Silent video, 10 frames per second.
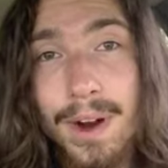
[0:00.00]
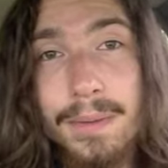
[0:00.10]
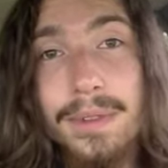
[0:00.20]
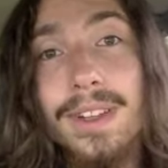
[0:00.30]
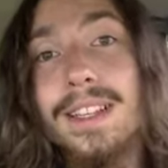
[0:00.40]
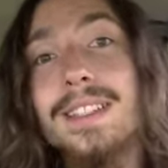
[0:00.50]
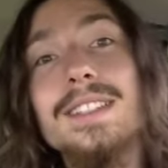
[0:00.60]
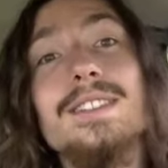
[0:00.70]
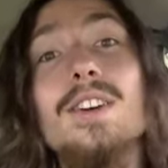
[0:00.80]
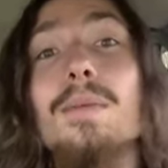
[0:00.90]
part,
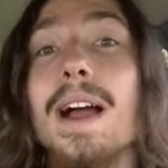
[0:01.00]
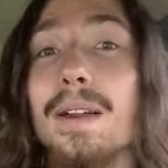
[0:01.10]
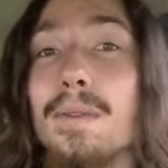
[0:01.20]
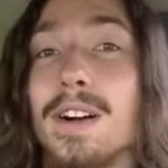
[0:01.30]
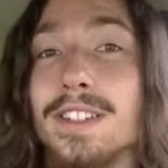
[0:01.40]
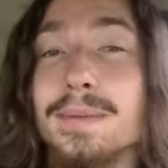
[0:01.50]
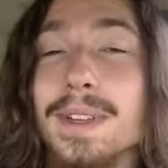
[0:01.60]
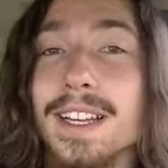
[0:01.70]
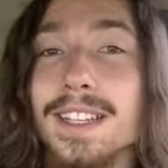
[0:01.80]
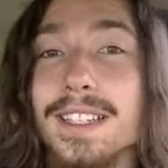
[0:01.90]
please go back and watch it
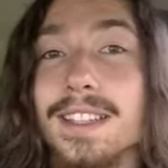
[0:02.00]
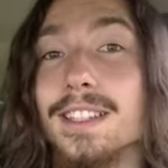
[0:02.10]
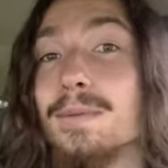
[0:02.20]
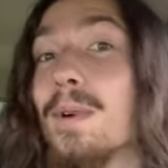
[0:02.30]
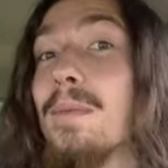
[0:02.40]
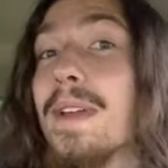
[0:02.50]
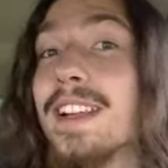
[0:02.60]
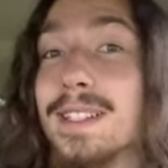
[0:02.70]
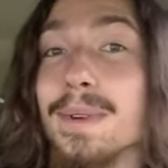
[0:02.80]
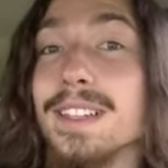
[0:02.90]
because this won't
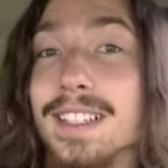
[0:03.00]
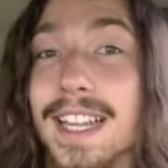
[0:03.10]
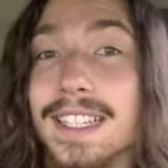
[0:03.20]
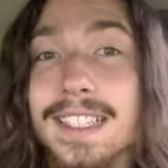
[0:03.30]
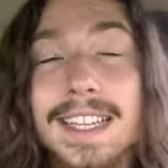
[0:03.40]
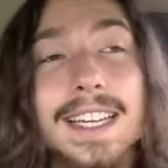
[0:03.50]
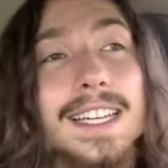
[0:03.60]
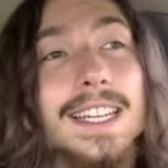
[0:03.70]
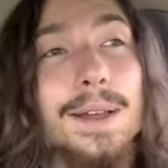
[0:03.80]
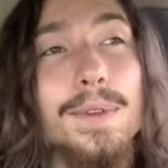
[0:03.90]
make as much sense
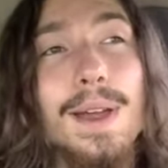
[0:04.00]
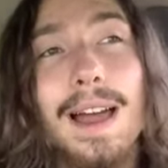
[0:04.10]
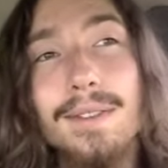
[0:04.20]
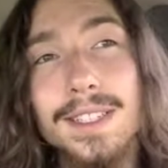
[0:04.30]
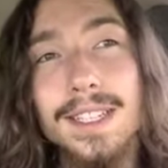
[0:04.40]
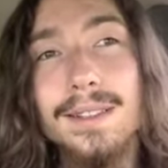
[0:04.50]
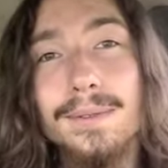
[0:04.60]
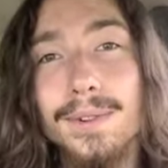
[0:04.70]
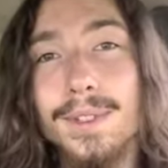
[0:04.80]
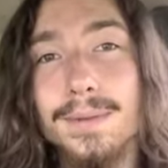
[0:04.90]
if you haven't seen the
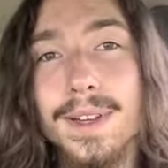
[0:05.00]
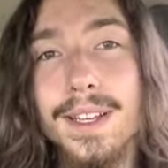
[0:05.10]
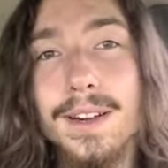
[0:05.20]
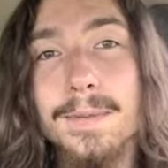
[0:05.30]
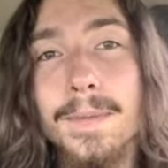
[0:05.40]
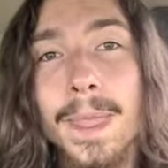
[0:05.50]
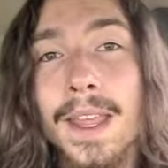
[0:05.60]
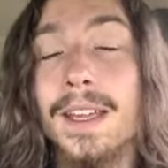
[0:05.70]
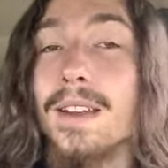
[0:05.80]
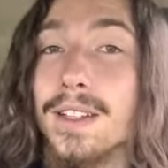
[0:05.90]
first video.
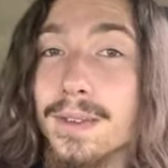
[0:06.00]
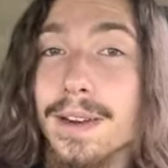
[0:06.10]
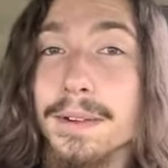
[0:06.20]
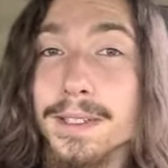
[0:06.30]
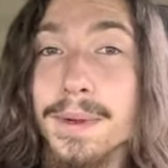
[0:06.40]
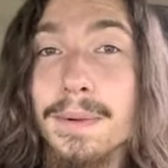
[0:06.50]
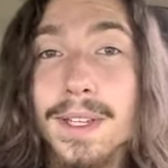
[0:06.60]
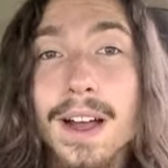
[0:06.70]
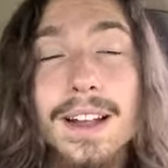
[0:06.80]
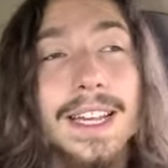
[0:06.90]
So anyways, we were
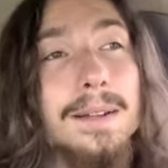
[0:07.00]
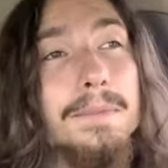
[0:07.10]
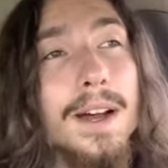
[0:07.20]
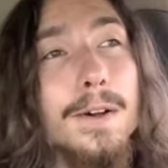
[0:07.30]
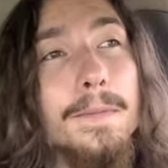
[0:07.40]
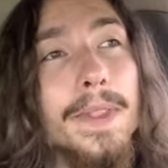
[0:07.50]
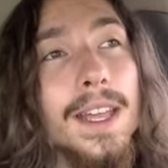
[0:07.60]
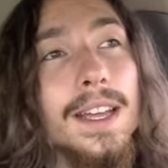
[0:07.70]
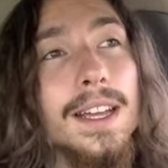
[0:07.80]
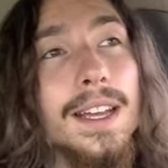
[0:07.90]
talking about
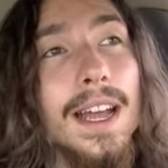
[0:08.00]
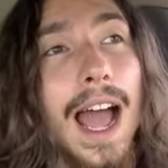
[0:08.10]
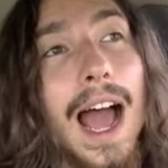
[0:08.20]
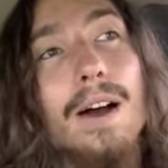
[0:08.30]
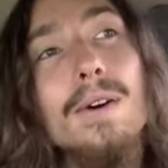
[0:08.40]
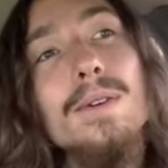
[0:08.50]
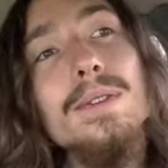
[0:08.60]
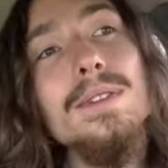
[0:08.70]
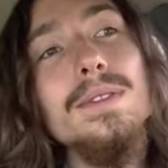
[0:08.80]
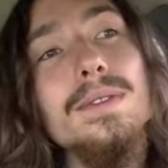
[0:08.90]

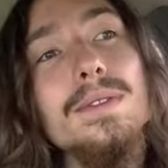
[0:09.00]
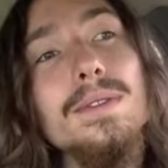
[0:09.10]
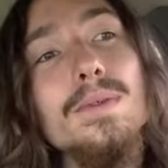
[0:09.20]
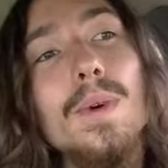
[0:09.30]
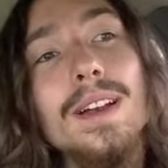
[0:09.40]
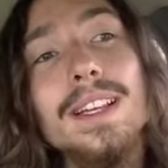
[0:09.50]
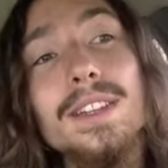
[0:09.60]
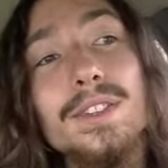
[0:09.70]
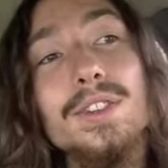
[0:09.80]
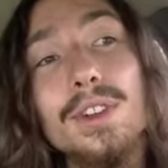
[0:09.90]
how one
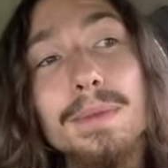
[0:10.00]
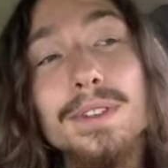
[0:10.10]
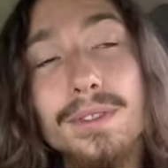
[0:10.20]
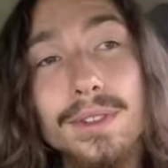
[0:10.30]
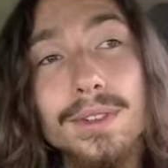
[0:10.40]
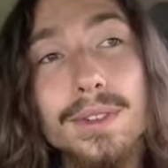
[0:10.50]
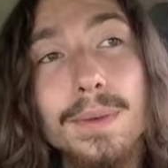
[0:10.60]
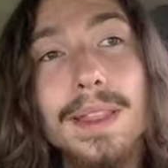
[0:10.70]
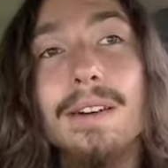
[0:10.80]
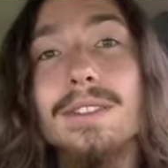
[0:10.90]
can determine truth
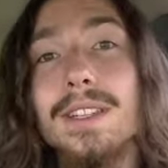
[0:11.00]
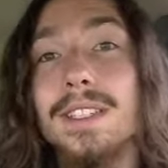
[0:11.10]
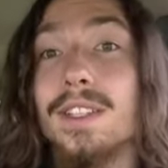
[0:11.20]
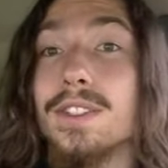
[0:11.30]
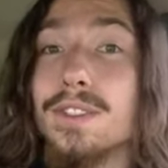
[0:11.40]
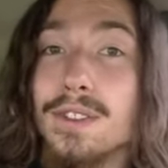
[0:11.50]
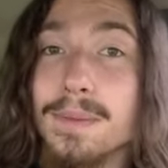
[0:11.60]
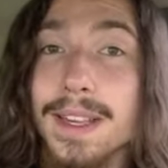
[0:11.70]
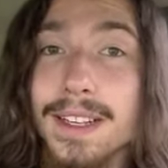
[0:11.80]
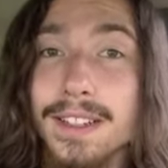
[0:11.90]
without just
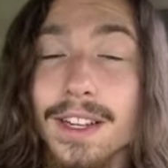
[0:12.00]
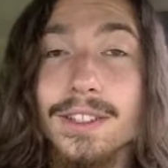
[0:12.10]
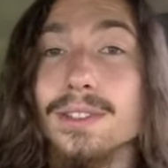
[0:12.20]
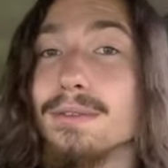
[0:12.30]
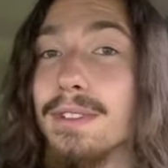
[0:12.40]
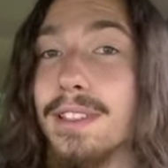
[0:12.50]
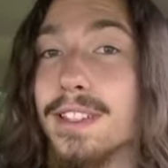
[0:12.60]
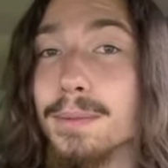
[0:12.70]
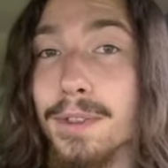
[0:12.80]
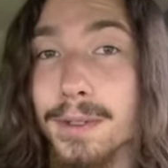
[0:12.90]
assuming a certain
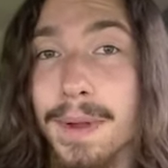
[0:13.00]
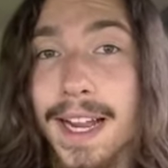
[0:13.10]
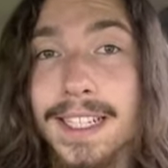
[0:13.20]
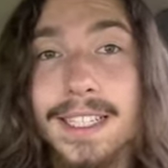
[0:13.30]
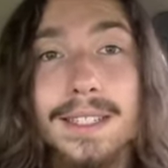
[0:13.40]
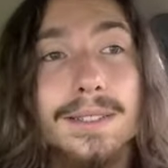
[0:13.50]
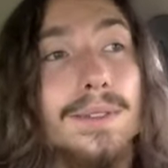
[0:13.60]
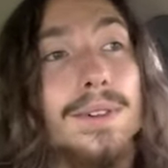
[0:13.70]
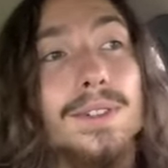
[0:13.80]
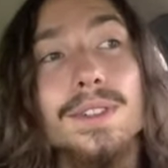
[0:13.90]
religious
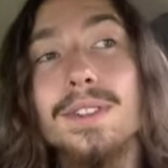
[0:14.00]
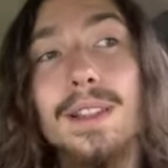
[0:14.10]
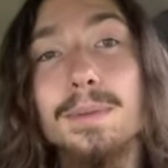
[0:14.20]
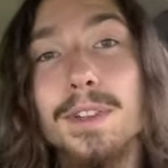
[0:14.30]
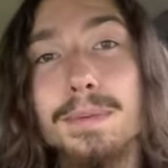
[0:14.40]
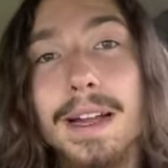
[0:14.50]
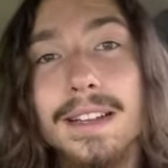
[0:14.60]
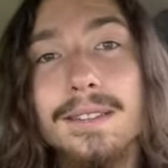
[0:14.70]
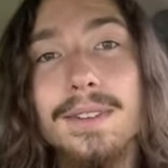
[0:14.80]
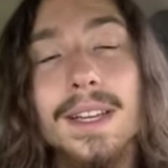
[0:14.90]
perspective or a certain other
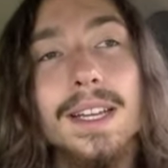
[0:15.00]
perspective.